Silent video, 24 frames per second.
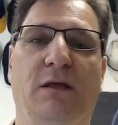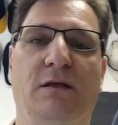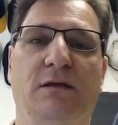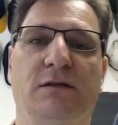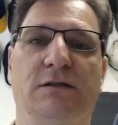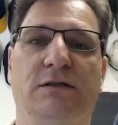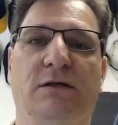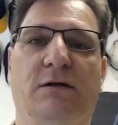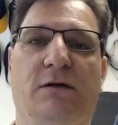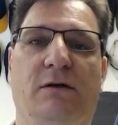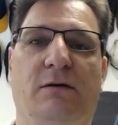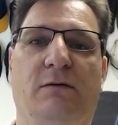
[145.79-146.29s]

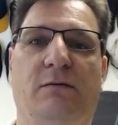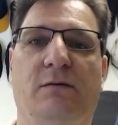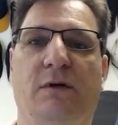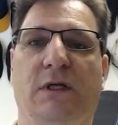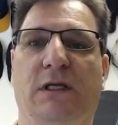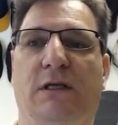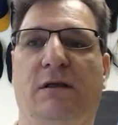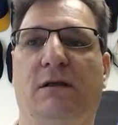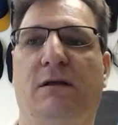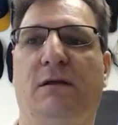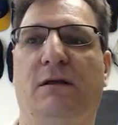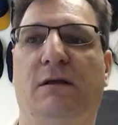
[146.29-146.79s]
So
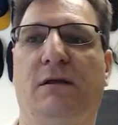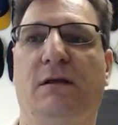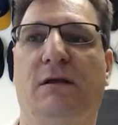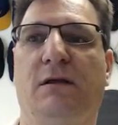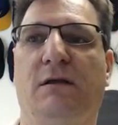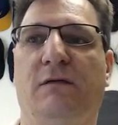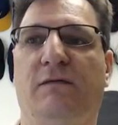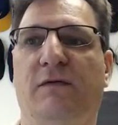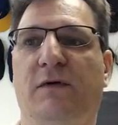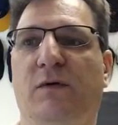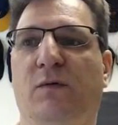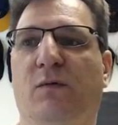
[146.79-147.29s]

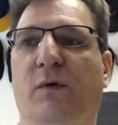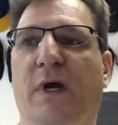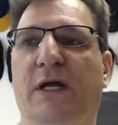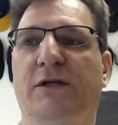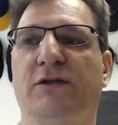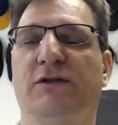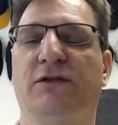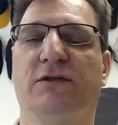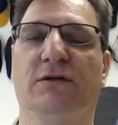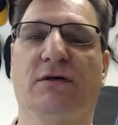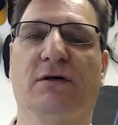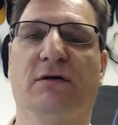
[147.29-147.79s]
you
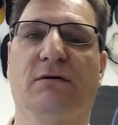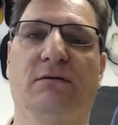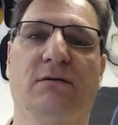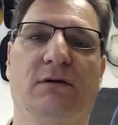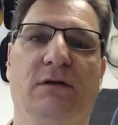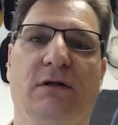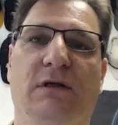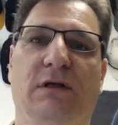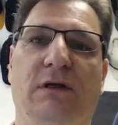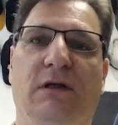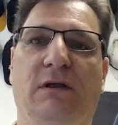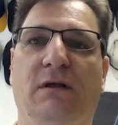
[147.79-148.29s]
register
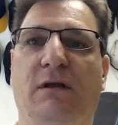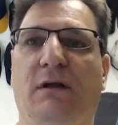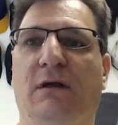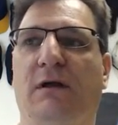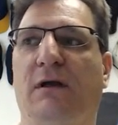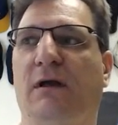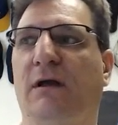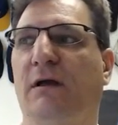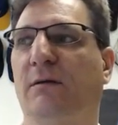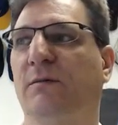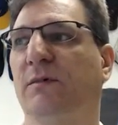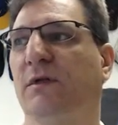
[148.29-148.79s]

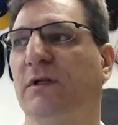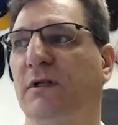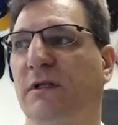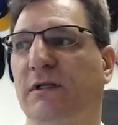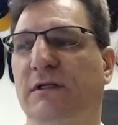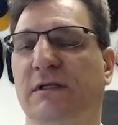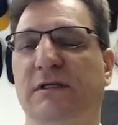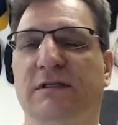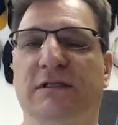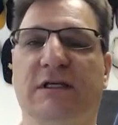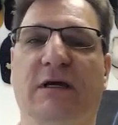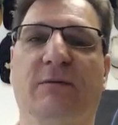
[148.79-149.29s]
on
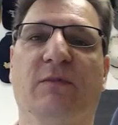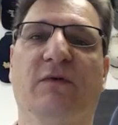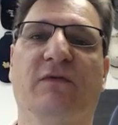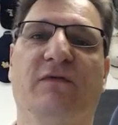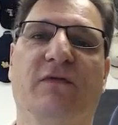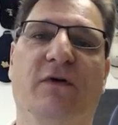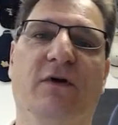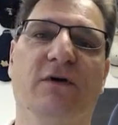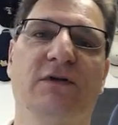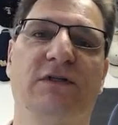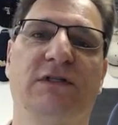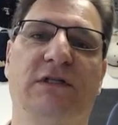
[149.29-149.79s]
December
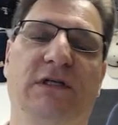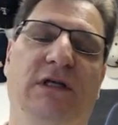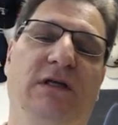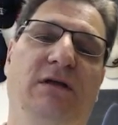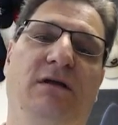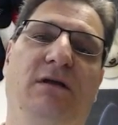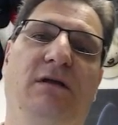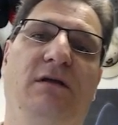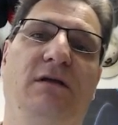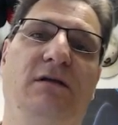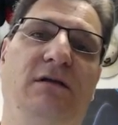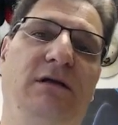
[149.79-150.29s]
1st.
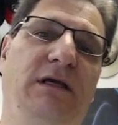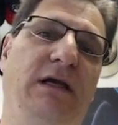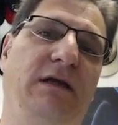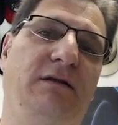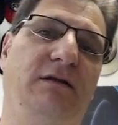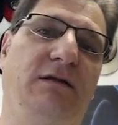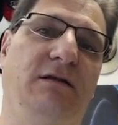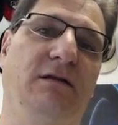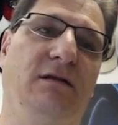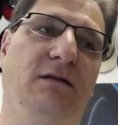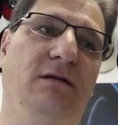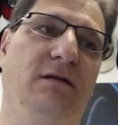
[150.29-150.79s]

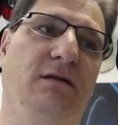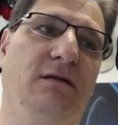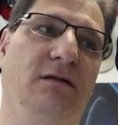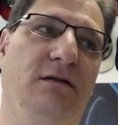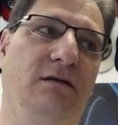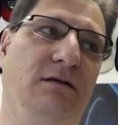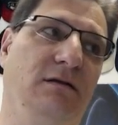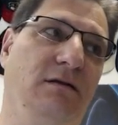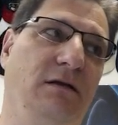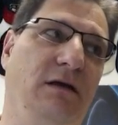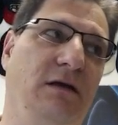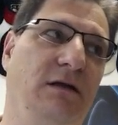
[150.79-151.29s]

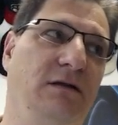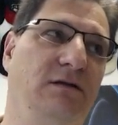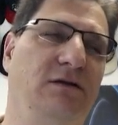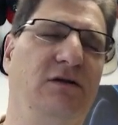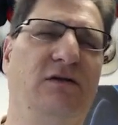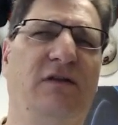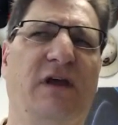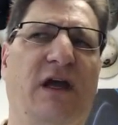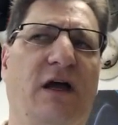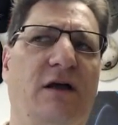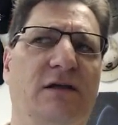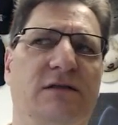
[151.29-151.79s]
In
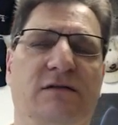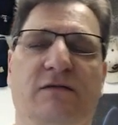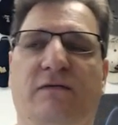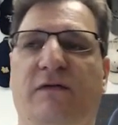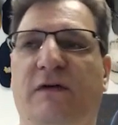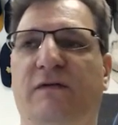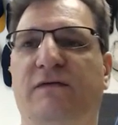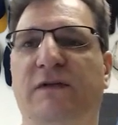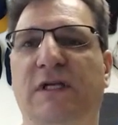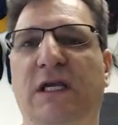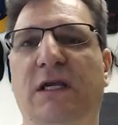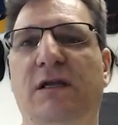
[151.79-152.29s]

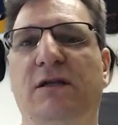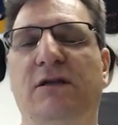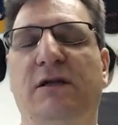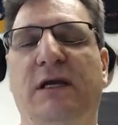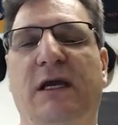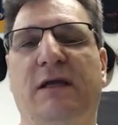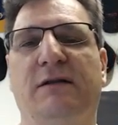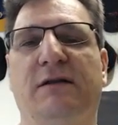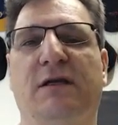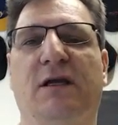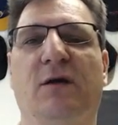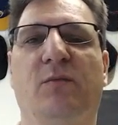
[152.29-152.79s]
2015, you
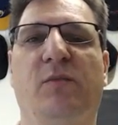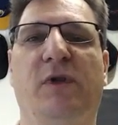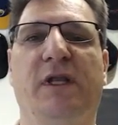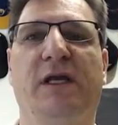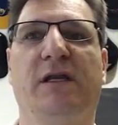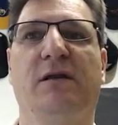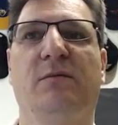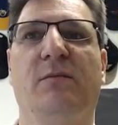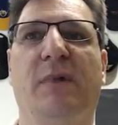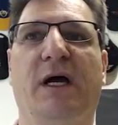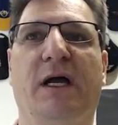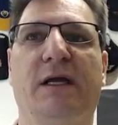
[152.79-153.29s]
had to
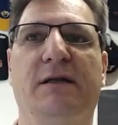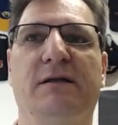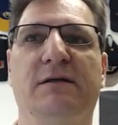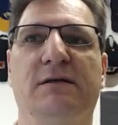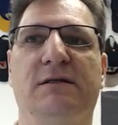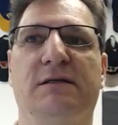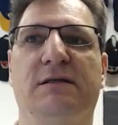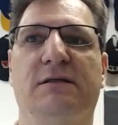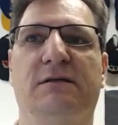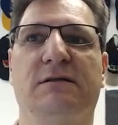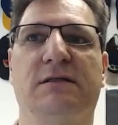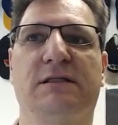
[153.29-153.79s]
complete it by
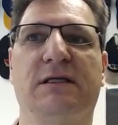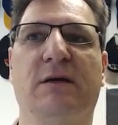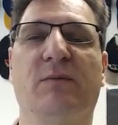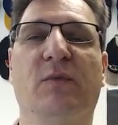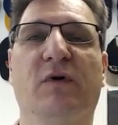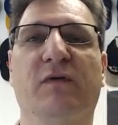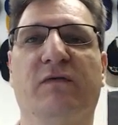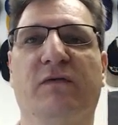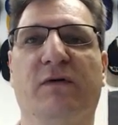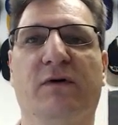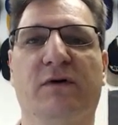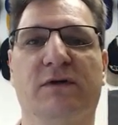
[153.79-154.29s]

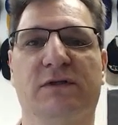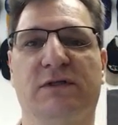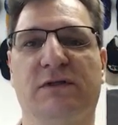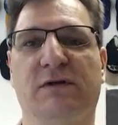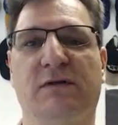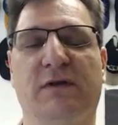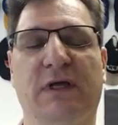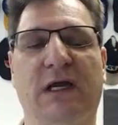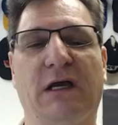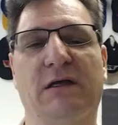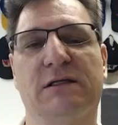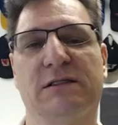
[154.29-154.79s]
December 1st,
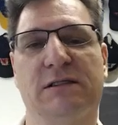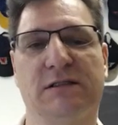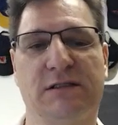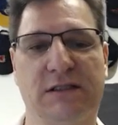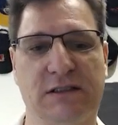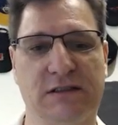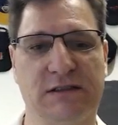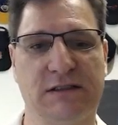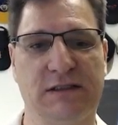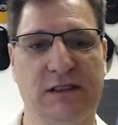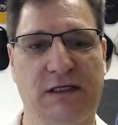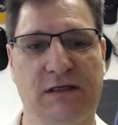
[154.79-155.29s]

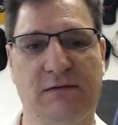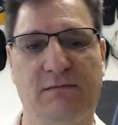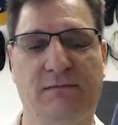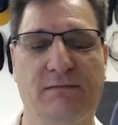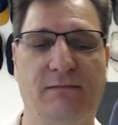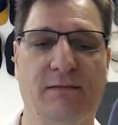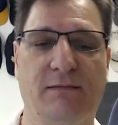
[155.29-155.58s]
2016.